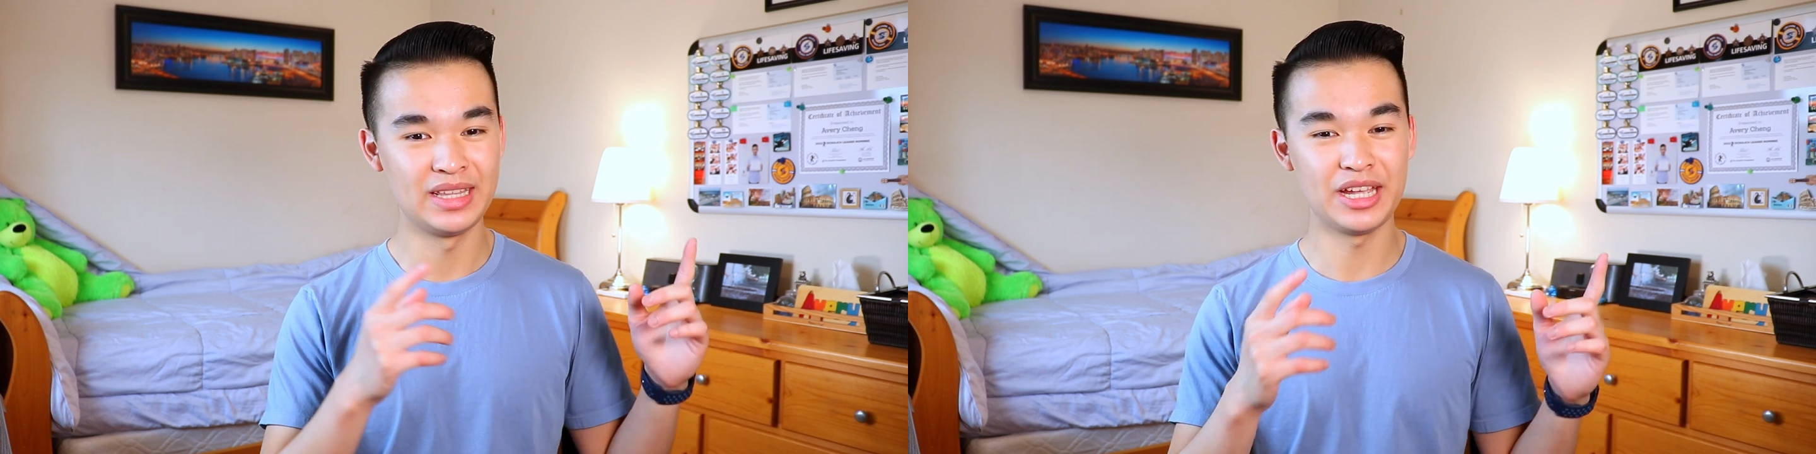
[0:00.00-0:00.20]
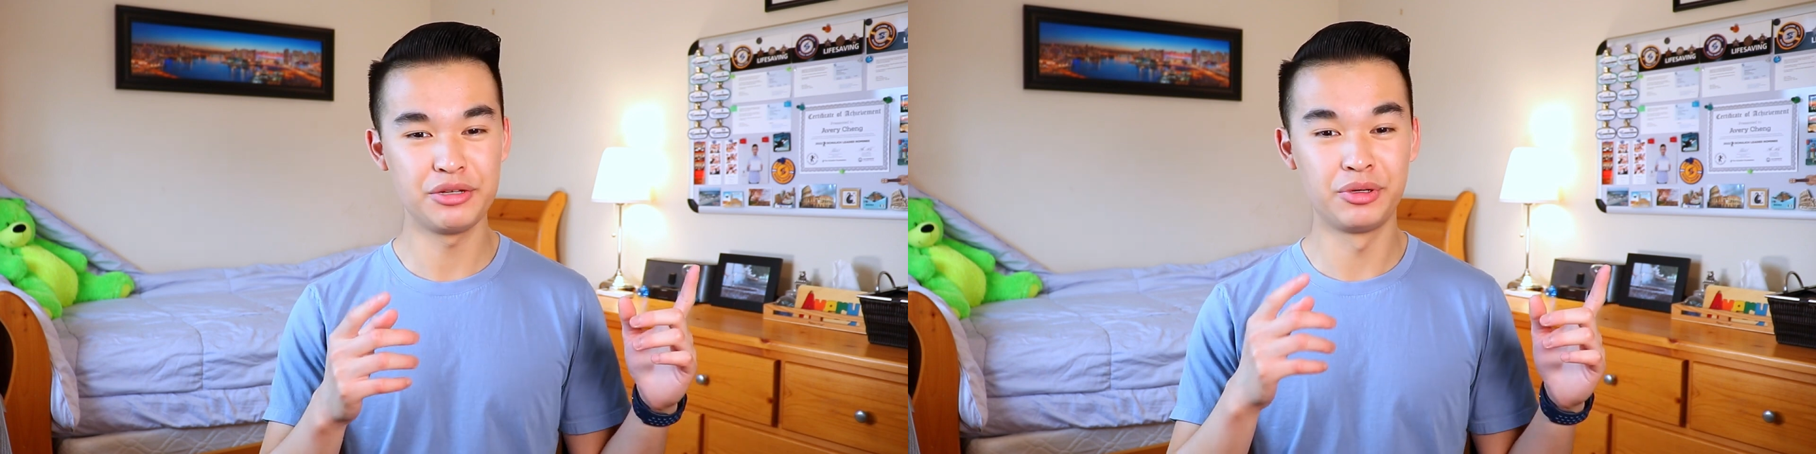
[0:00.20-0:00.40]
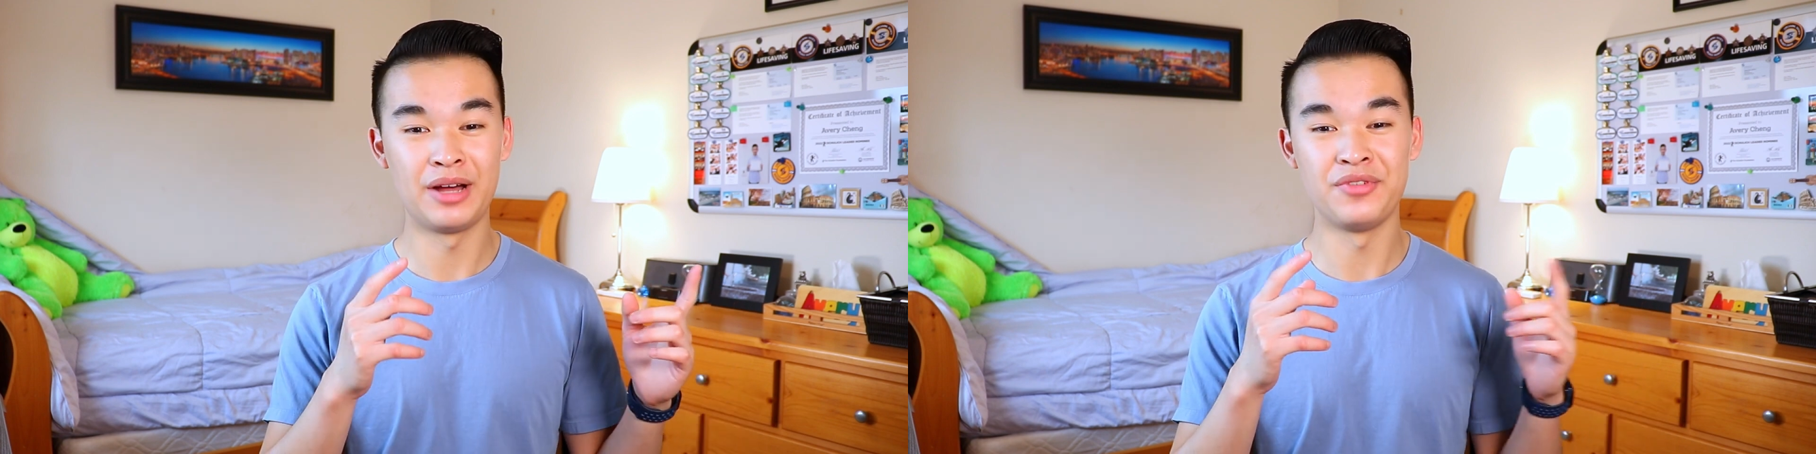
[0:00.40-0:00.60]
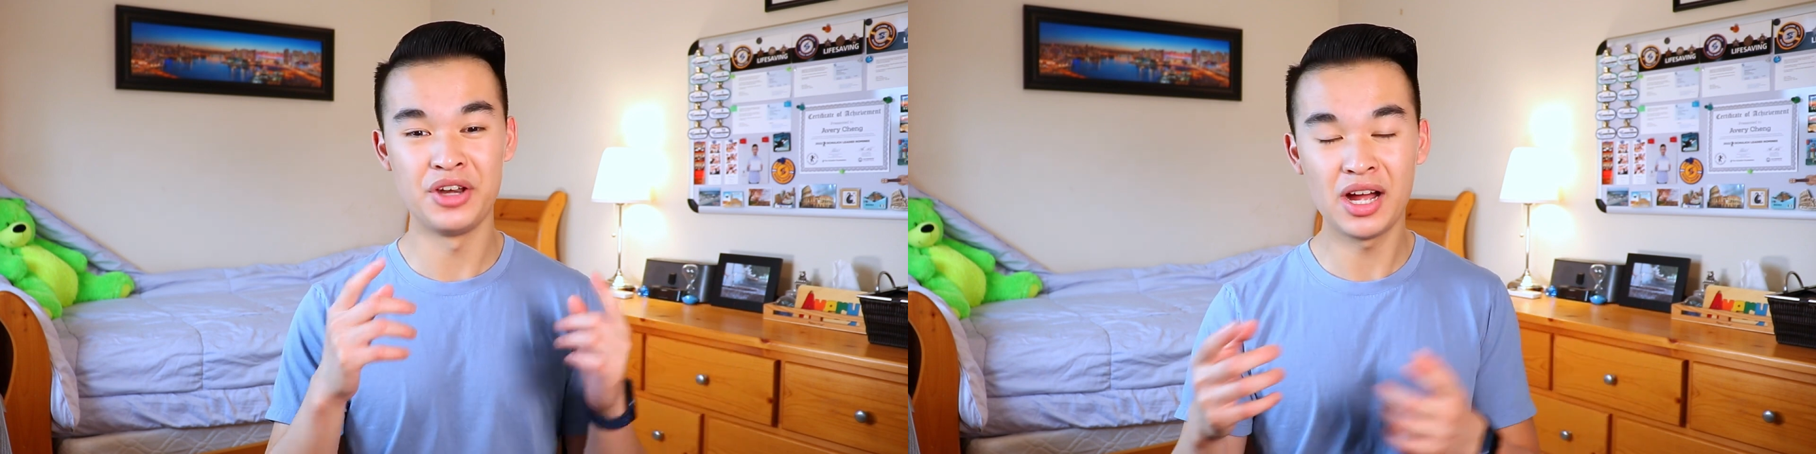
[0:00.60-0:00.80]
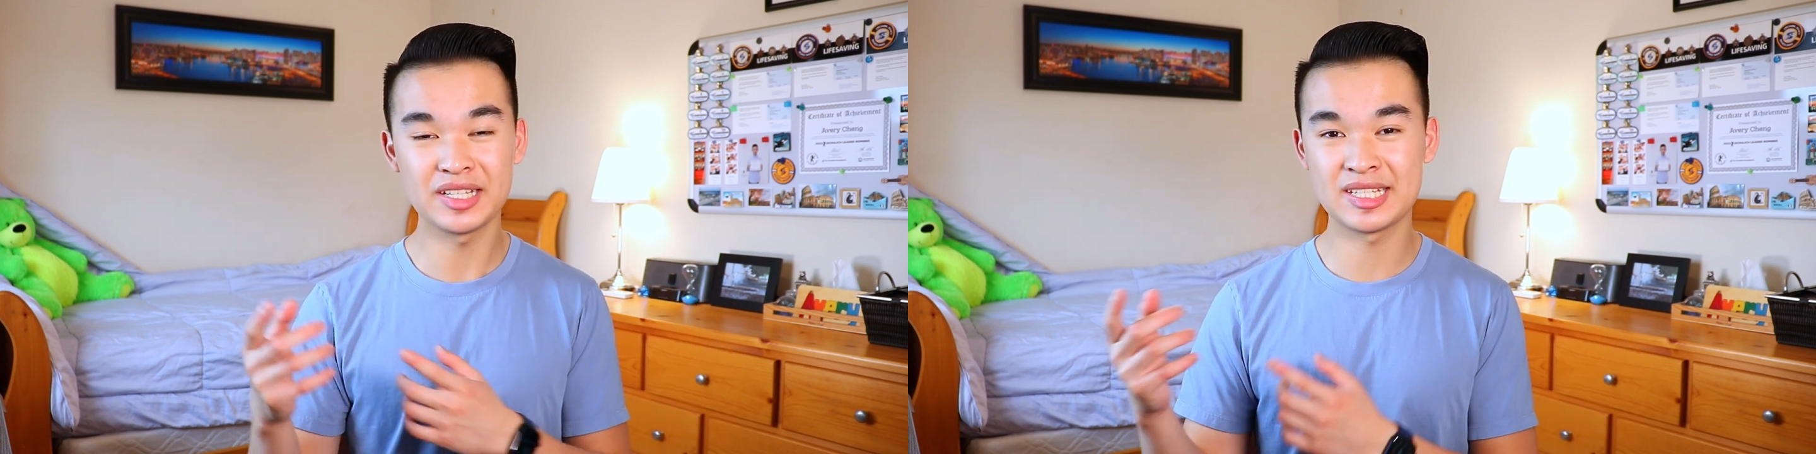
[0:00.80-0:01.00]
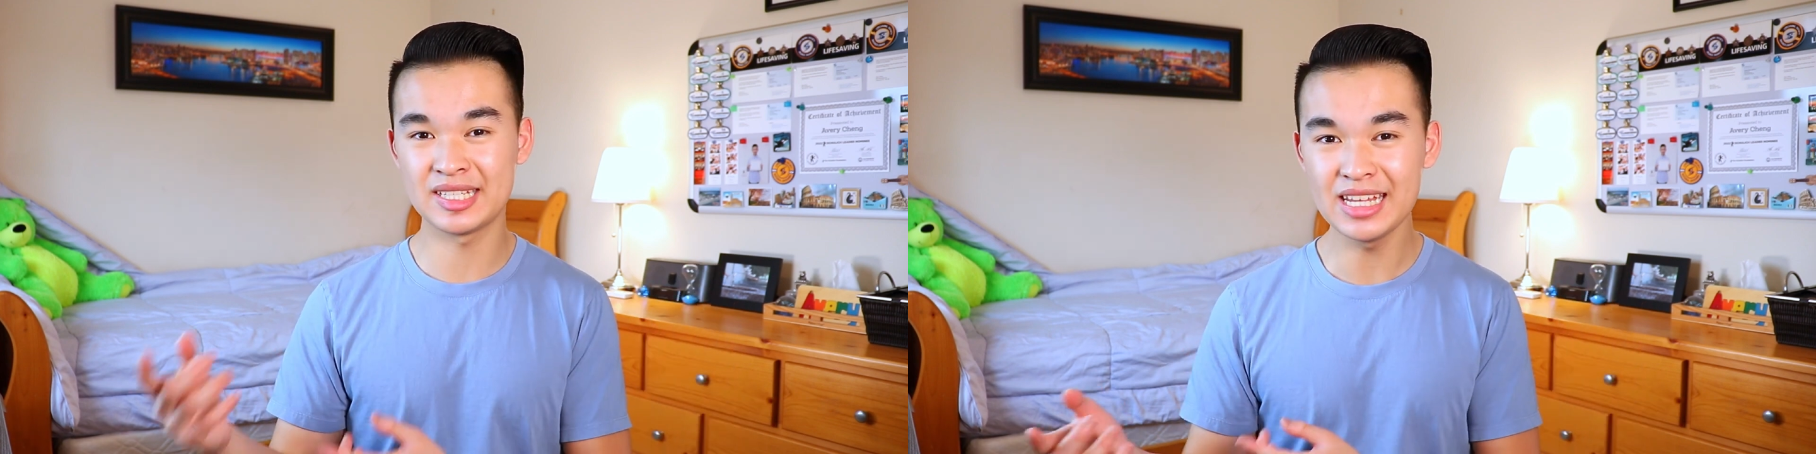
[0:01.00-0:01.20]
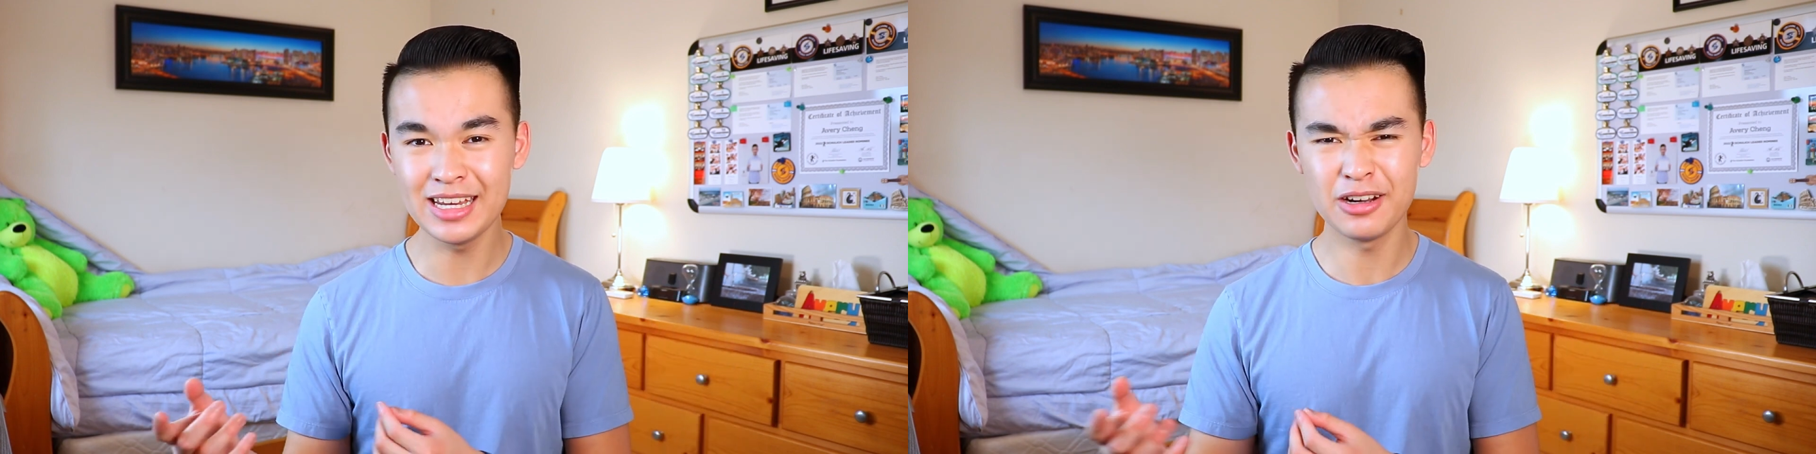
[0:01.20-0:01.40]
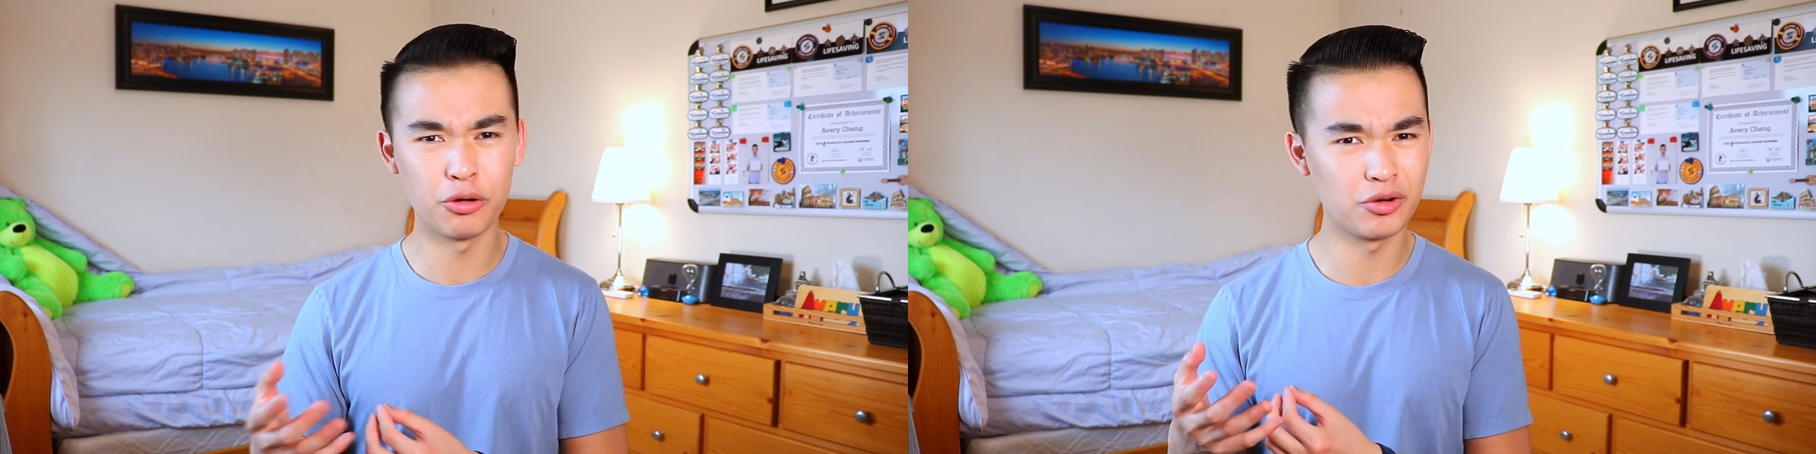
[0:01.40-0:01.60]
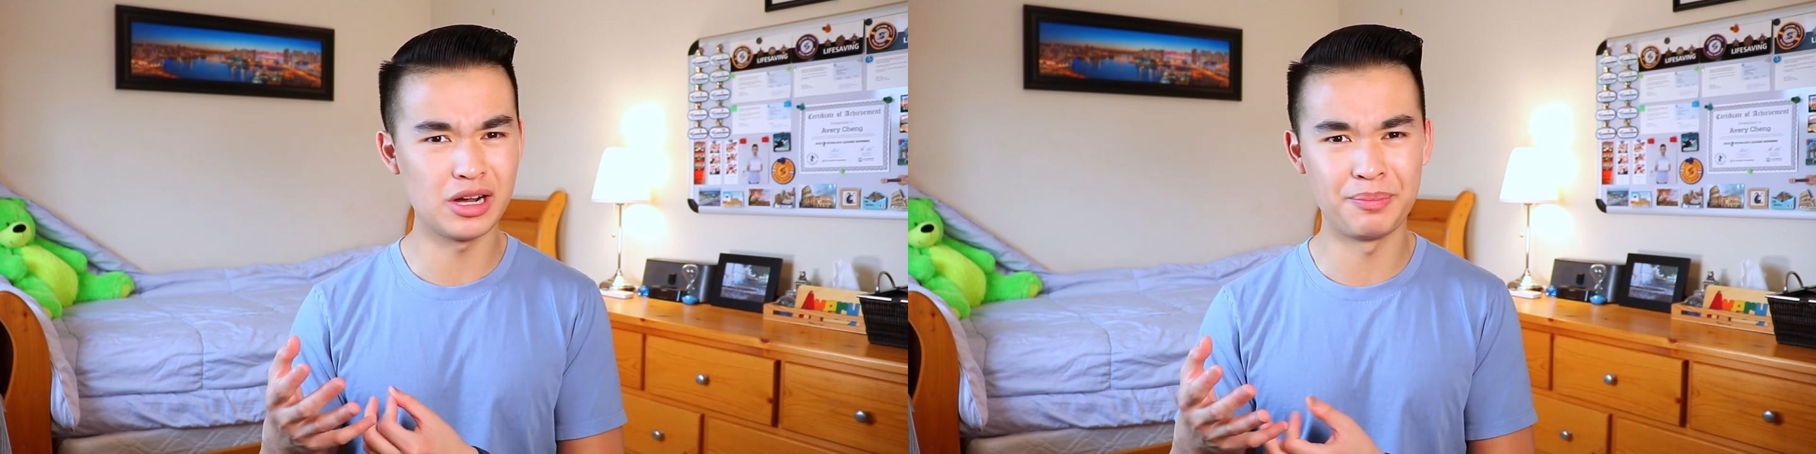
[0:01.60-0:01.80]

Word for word: that you will have not seen or